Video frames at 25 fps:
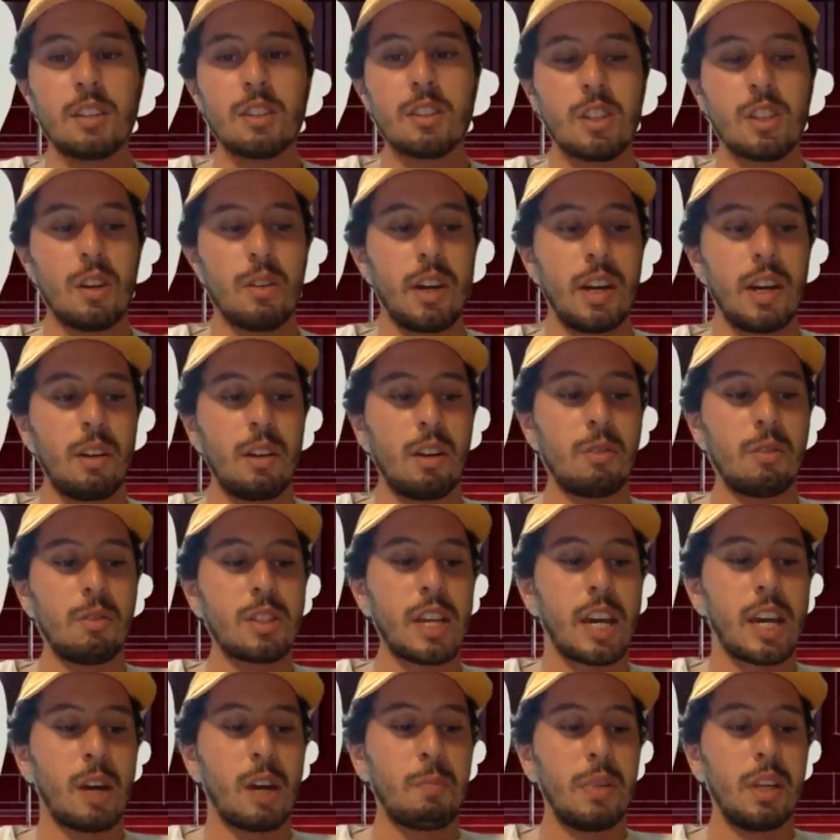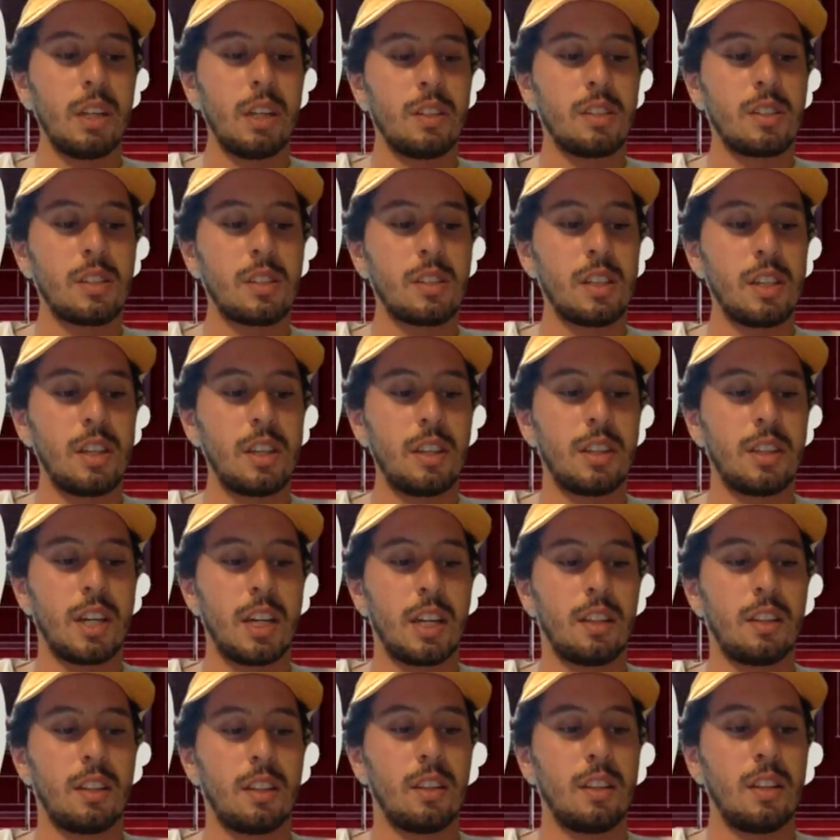So I was happy to see
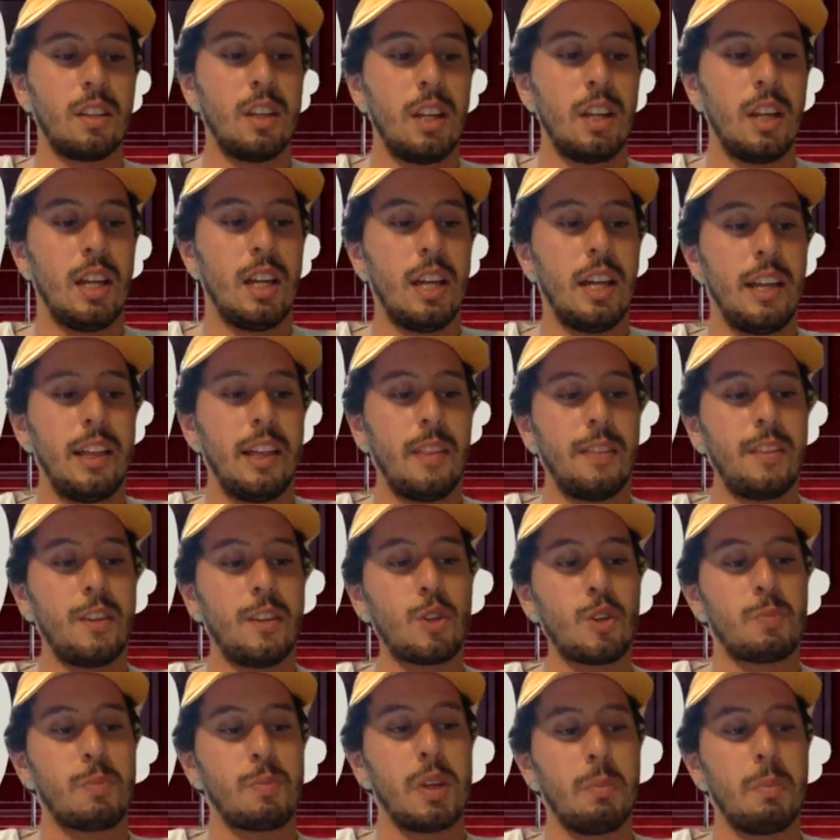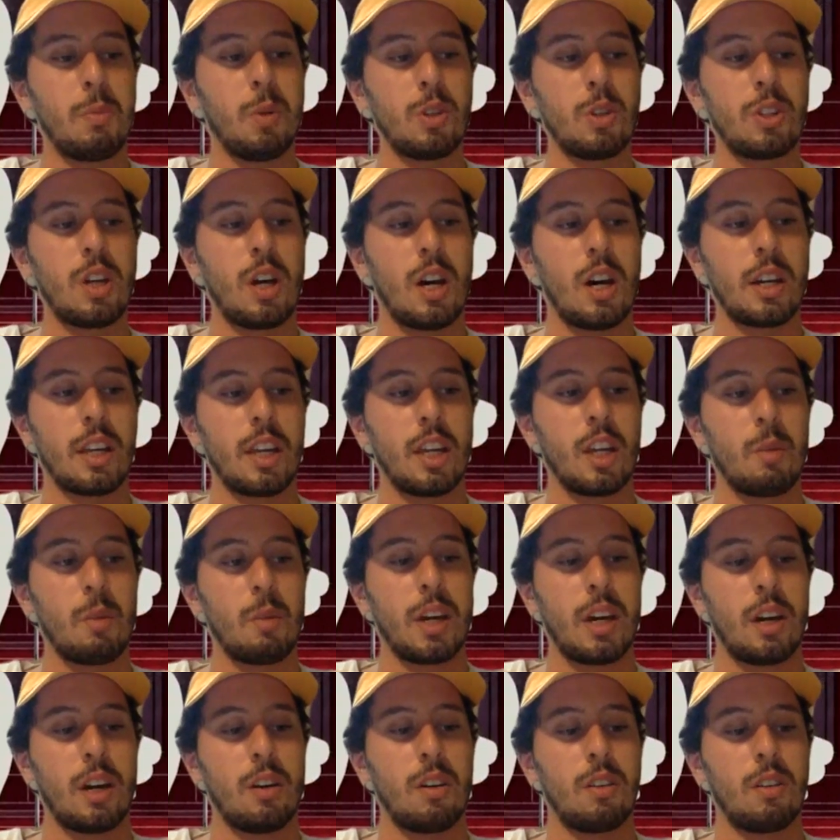that there's people talking
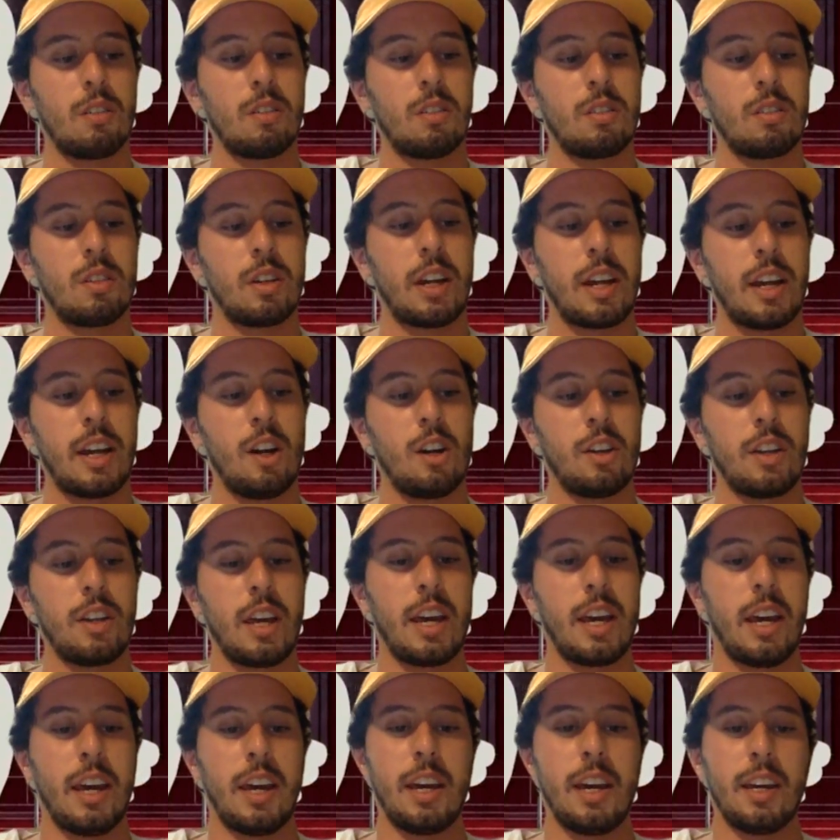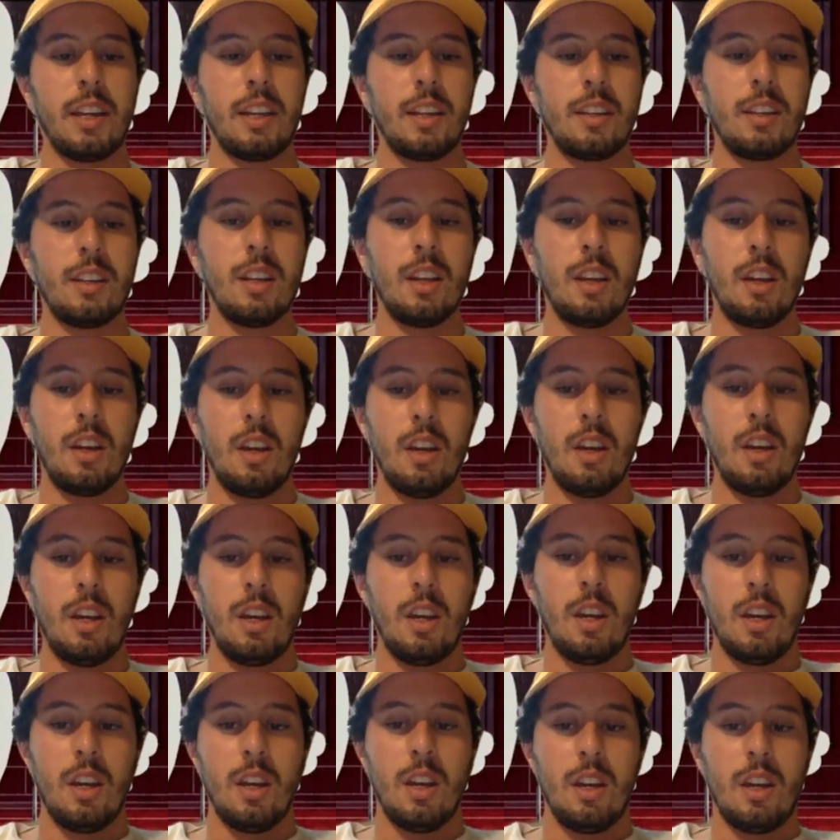about how to add
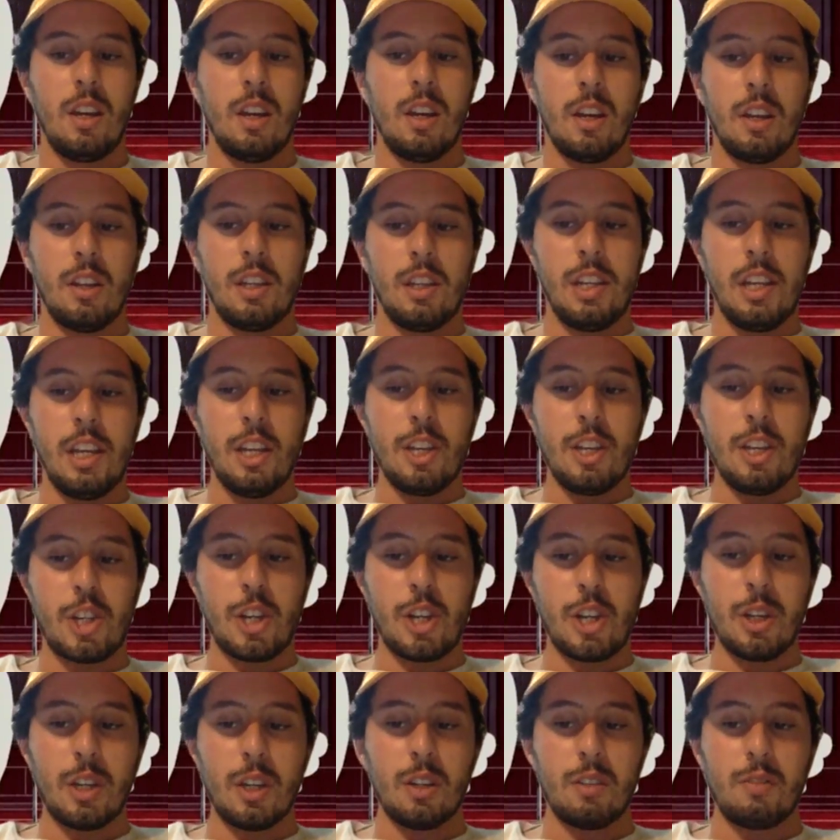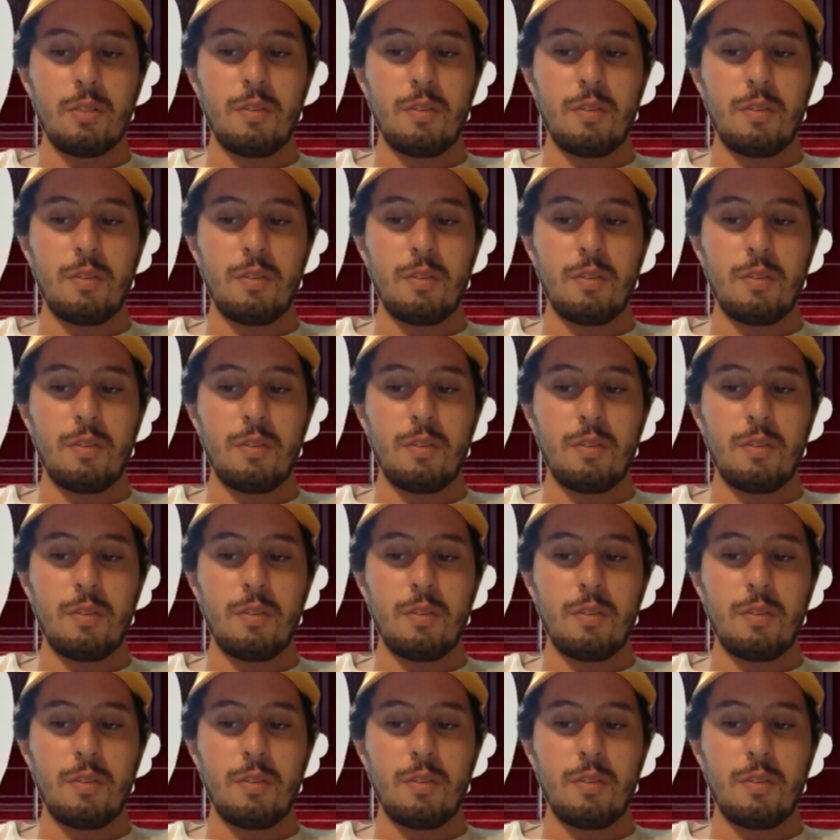teaching